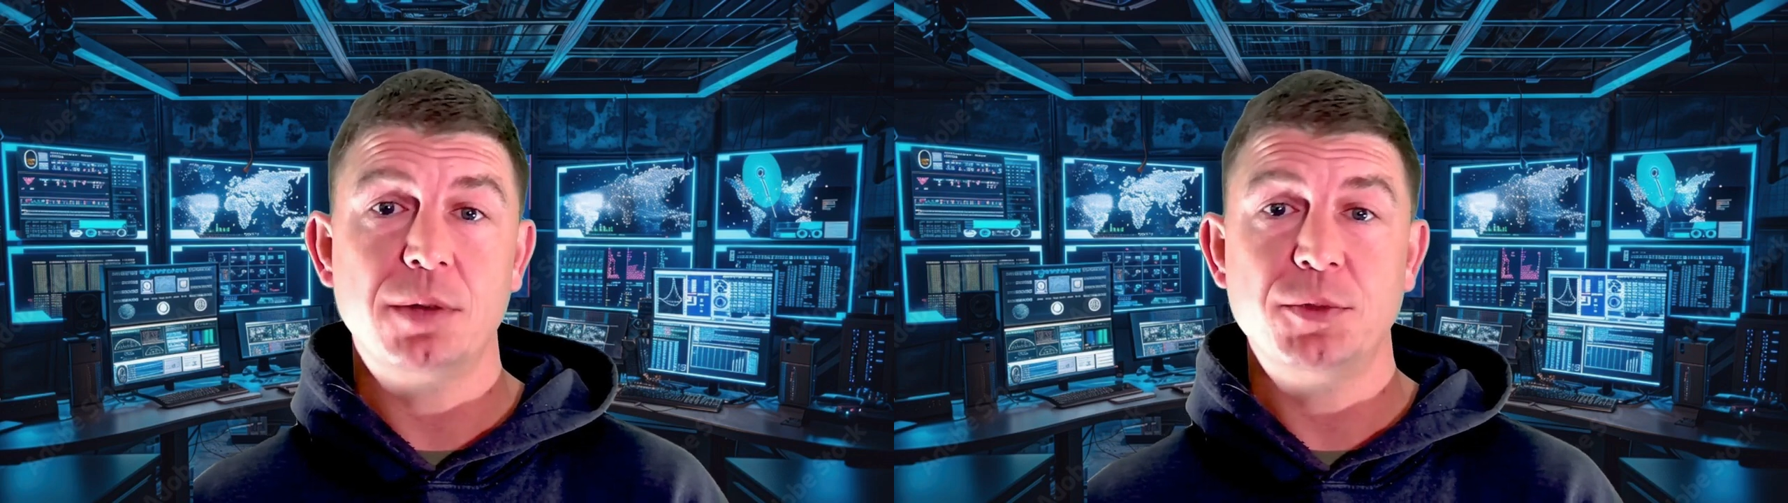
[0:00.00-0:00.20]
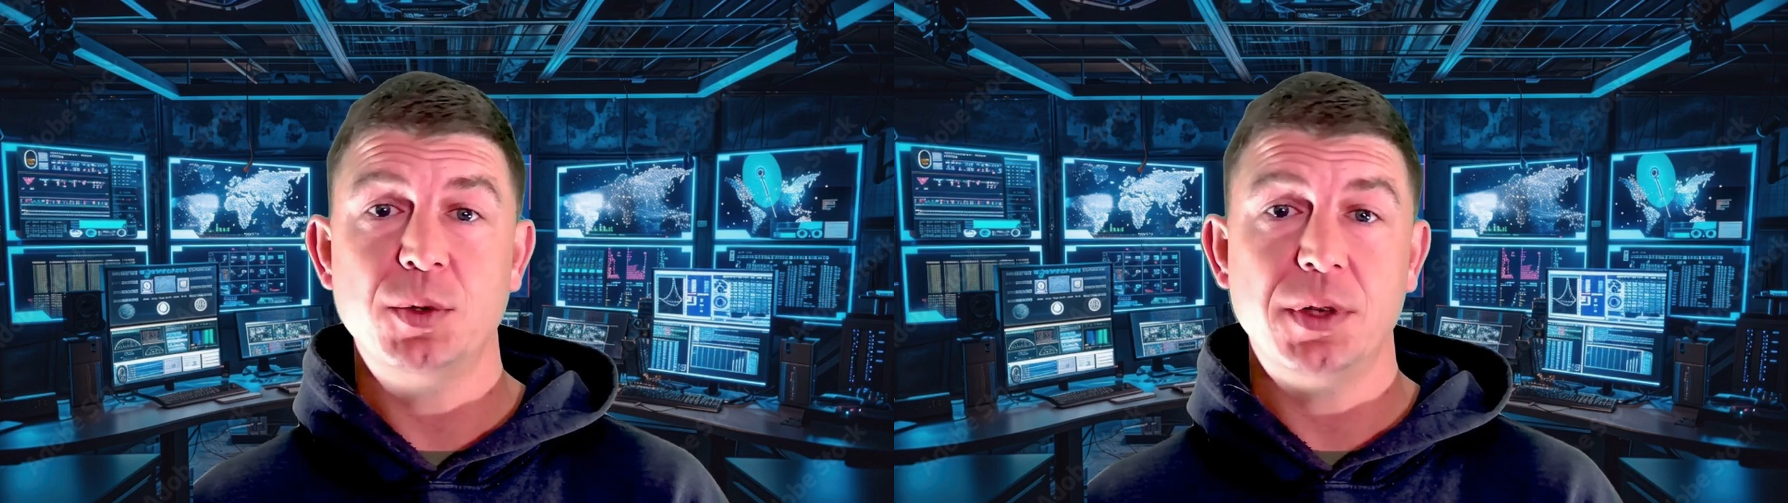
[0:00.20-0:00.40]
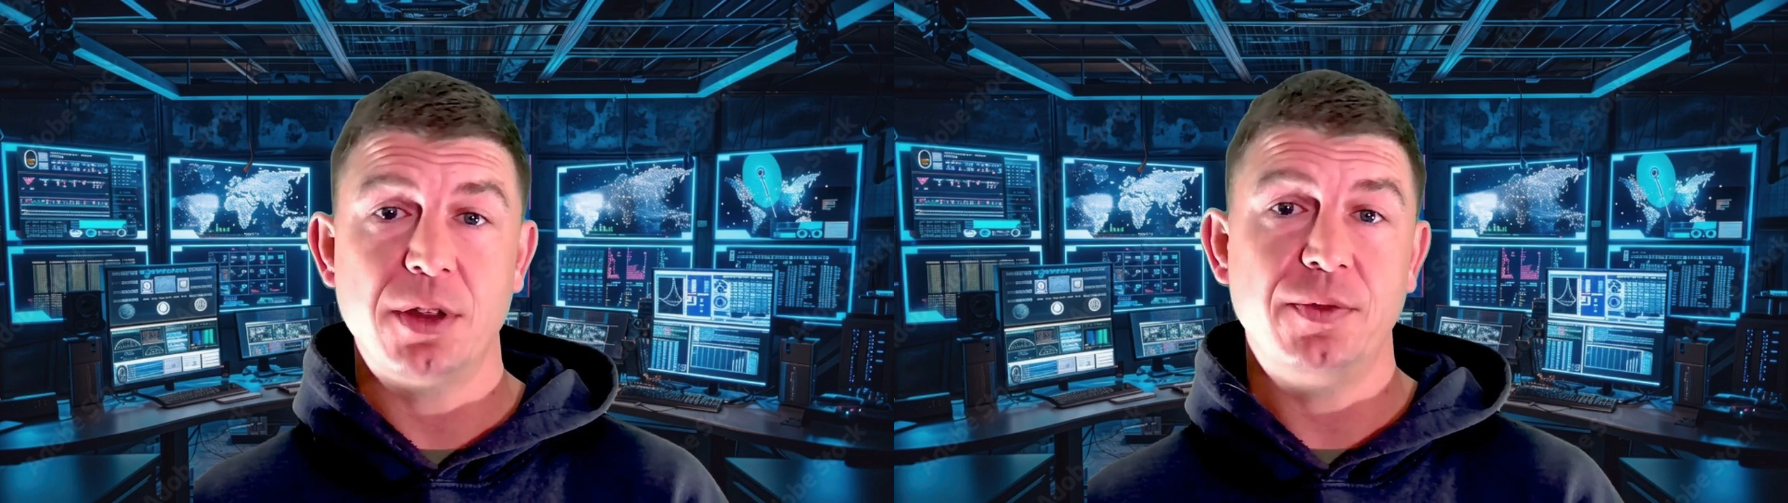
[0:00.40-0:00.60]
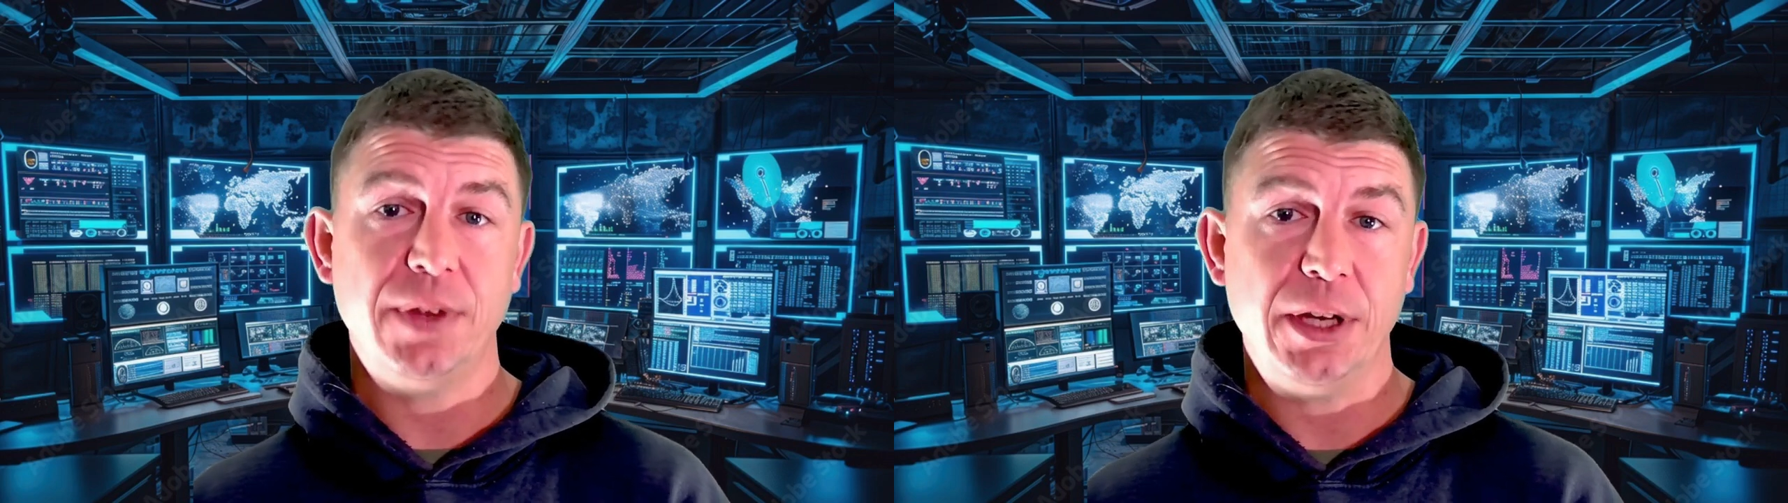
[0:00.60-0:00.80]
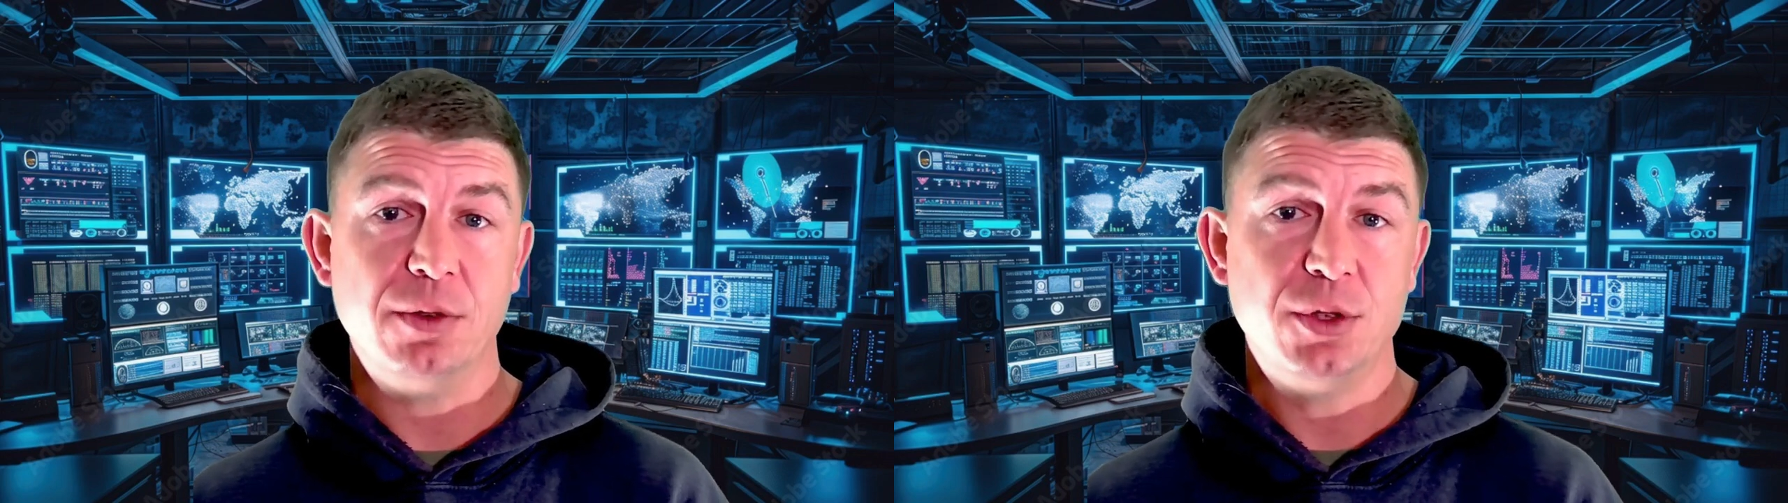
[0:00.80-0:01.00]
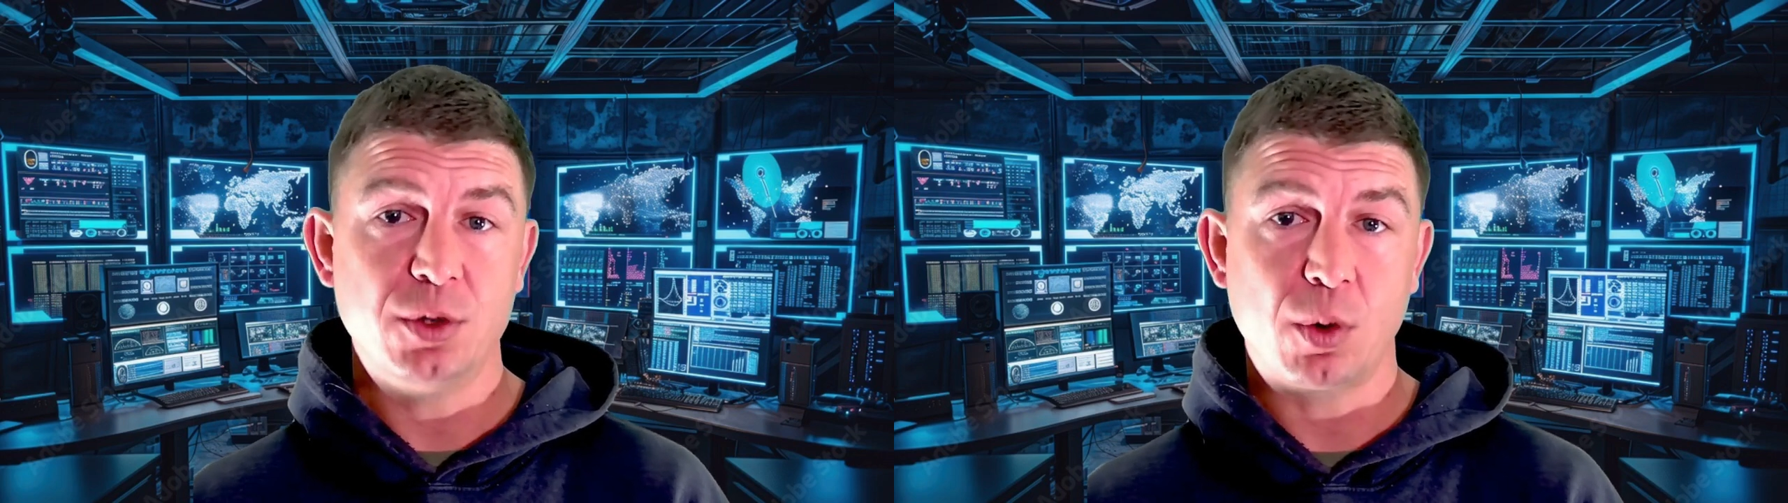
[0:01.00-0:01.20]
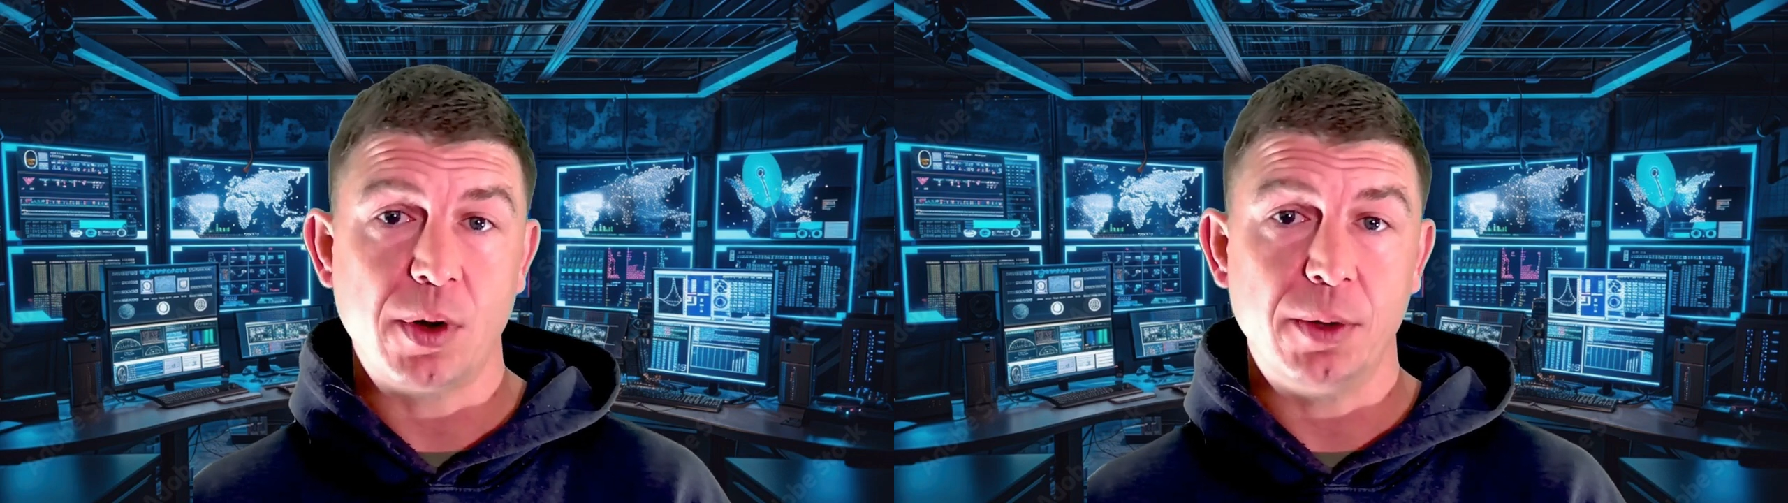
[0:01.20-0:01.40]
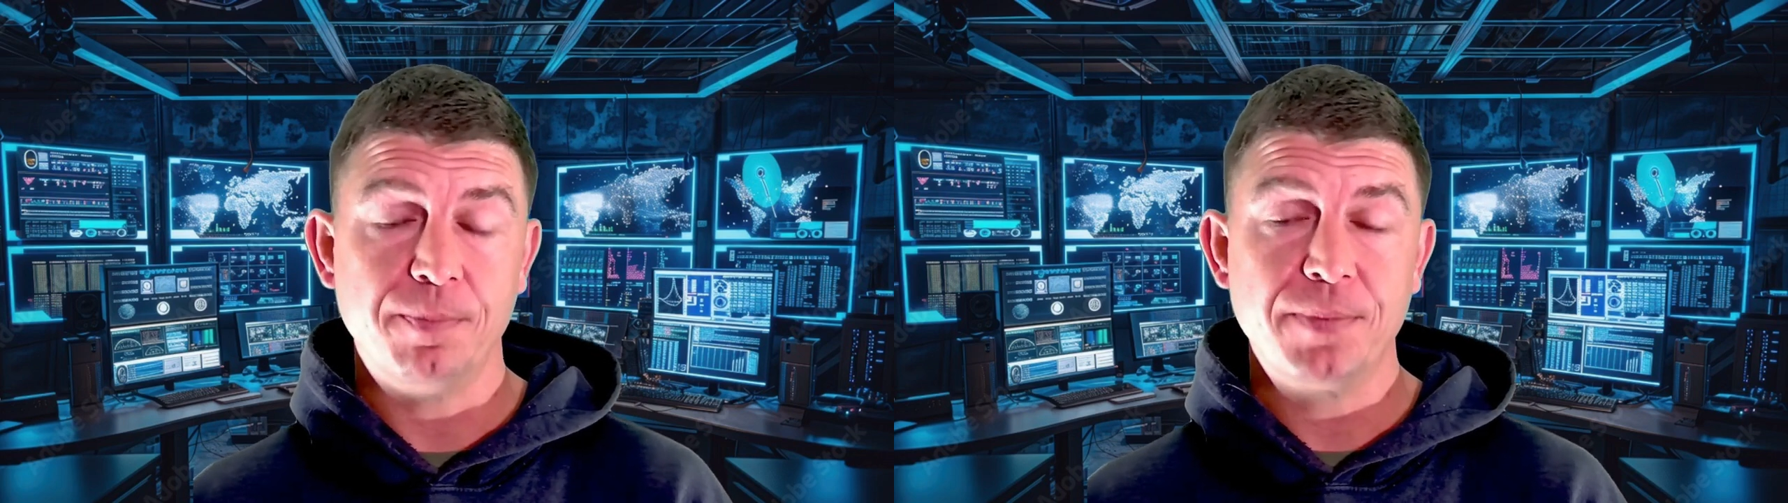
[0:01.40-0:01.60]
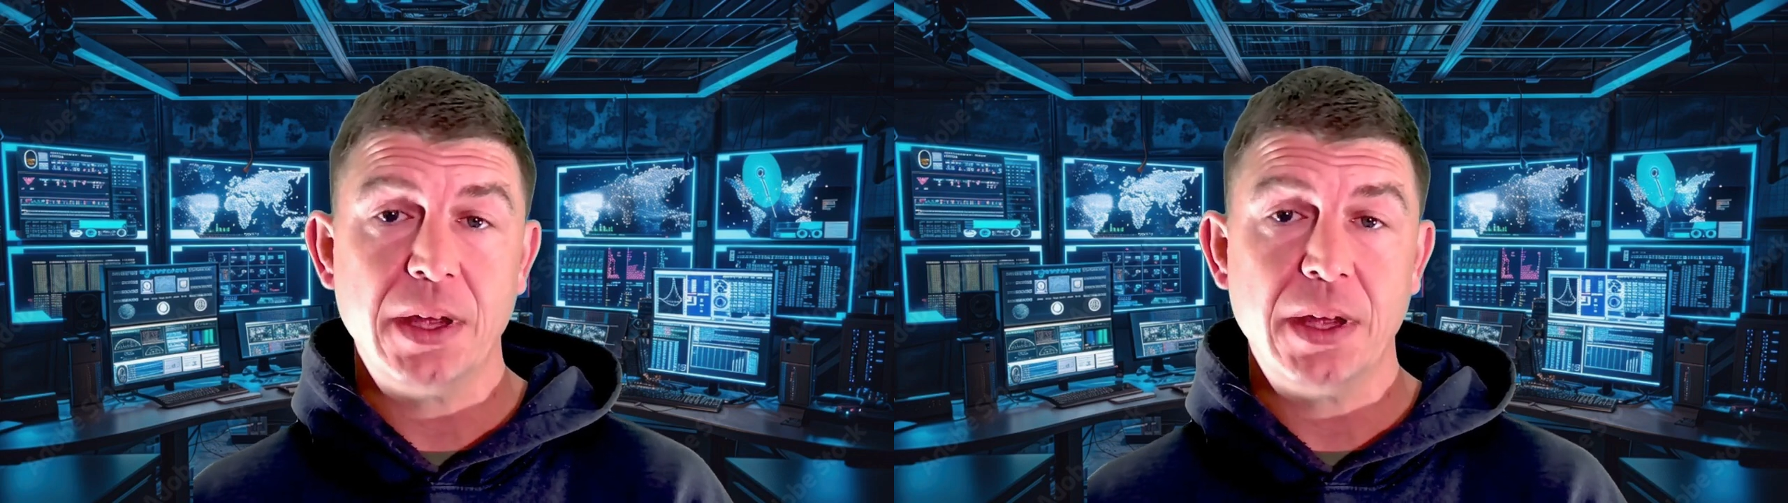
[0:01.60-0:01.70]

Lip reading: to another video tutorial.